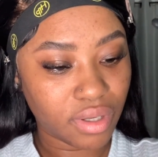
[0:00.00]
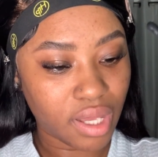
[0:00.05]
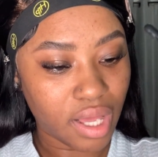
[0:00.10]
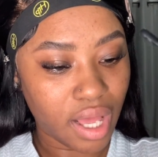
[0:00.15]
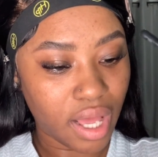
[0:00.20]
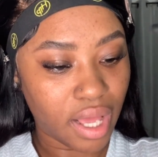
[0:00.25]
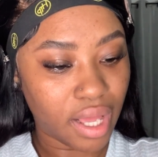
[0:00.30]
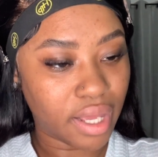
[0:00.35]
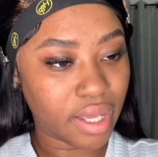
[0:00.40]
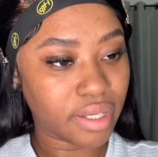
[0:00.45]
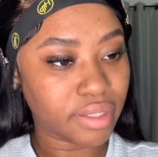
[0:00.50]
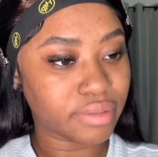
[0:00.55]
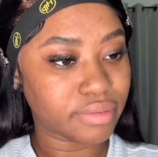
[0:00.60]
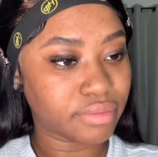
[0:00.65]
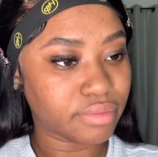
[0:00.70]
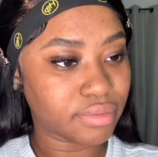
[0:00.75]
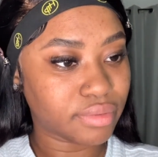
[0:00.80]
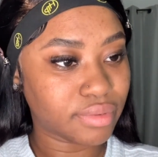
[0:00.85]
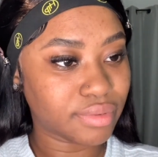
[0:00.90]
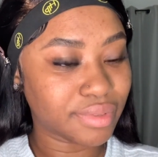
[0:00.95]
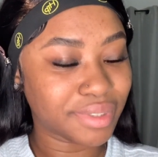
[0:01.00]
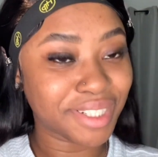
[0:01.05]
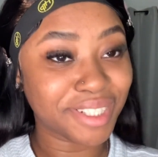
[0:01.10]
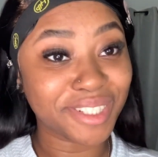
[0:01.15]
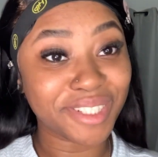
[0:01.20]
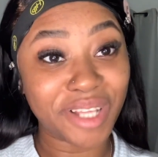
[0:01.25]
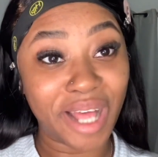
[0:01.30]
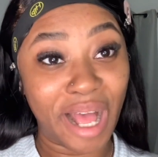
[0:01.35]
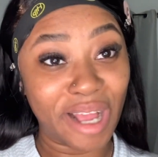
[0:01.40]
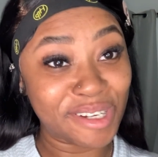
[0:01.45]
And this
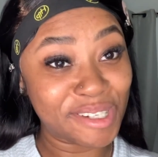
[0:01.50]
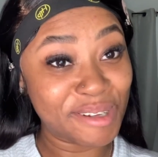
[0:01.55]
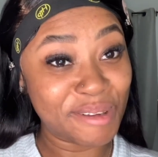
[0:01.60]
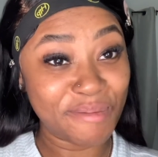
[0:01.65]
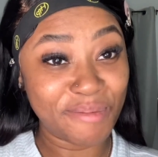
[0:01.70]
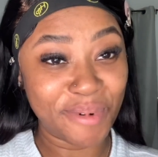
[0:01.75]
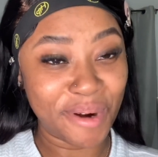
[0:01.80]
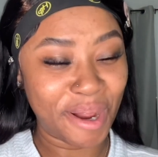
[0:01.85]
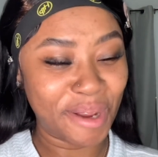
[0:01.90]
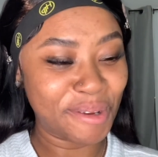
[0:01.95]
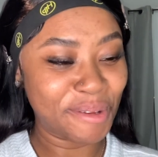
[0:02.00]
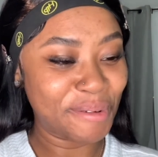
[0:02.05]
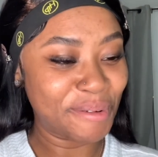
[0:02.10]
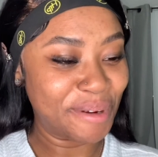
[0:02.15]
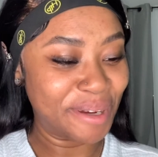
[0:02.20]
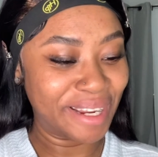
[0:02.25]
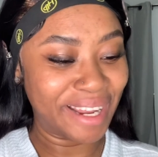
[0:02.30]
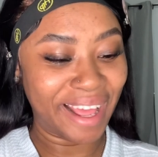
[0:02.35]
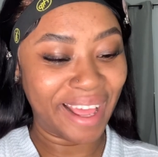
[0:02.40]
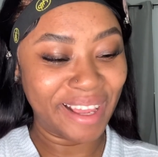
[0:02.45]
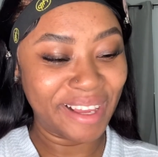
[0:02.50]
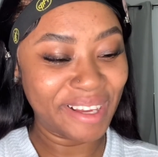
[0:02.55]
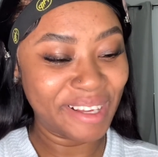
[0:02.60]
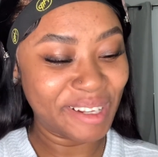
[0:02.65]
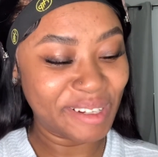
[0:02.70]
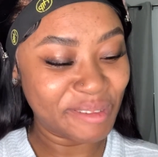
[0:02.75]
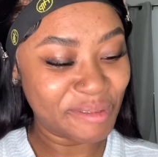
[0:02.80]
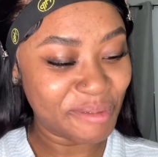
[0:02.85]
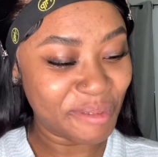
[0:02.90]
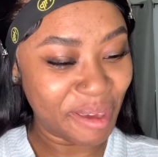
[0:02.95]
is actually a brand new one. I
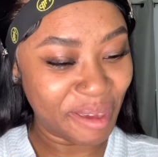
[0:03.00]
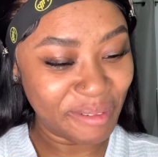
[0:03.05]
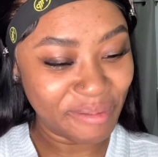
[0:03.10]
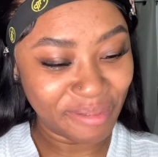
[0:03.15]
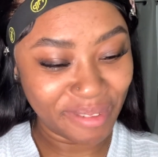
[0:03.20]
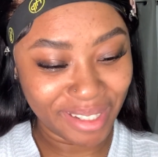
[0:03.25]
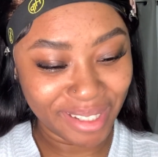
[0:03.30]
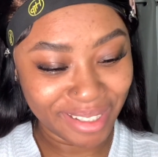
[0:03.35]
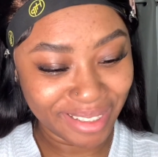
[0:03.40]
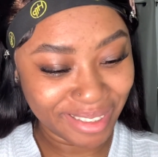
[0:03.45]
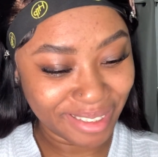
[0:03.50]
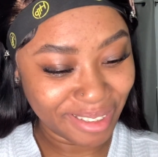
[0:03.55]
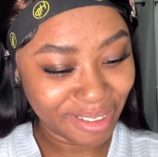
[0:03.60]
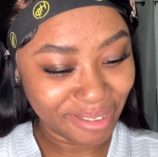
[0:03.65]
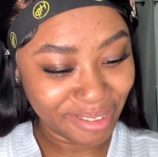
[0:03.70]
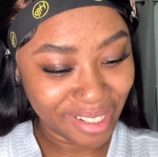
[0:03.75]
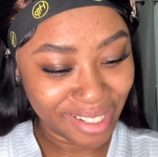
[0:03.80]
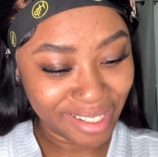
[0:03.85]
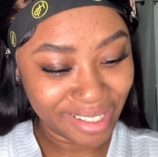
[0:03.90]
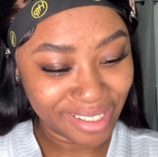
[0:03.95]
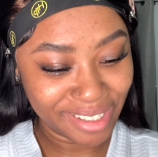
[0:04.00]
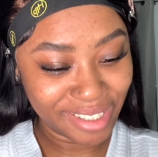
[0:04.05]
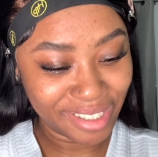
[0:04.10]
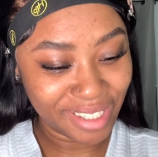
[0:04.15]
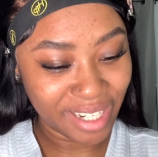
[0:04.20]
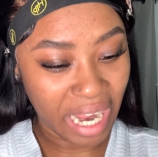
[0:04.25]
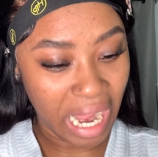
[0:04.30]
couldn't wait for this to reach.